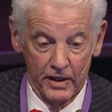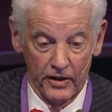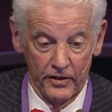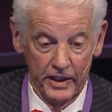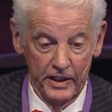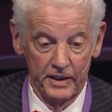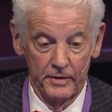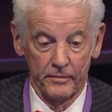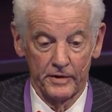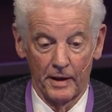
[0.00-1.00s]
the
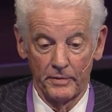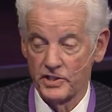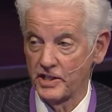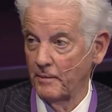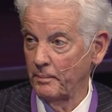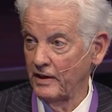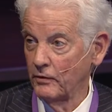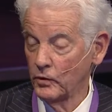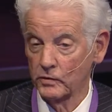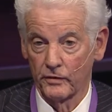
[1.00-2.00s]
WJP
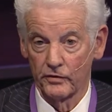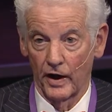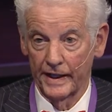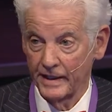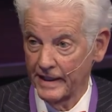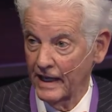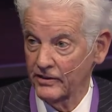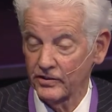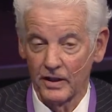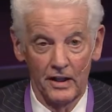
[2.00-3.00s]
Rule of Law
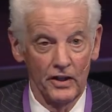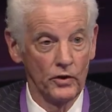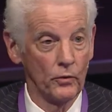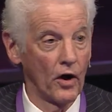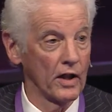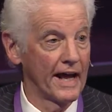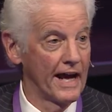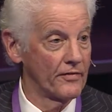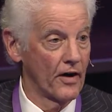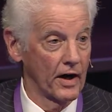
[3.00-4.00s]
Index, you all
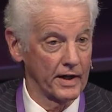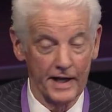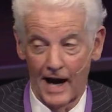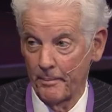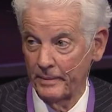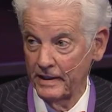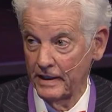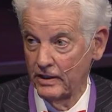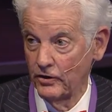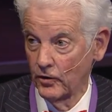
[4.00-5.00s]
have hard copy
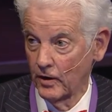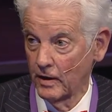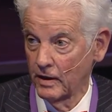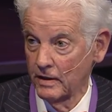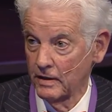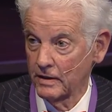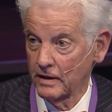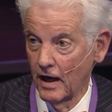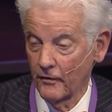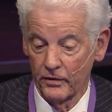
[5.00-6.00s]
in your
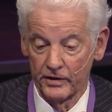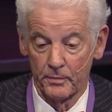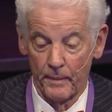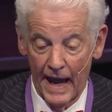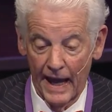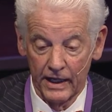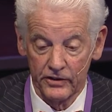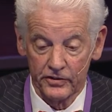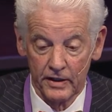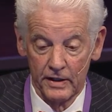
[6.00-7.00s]
conference bags.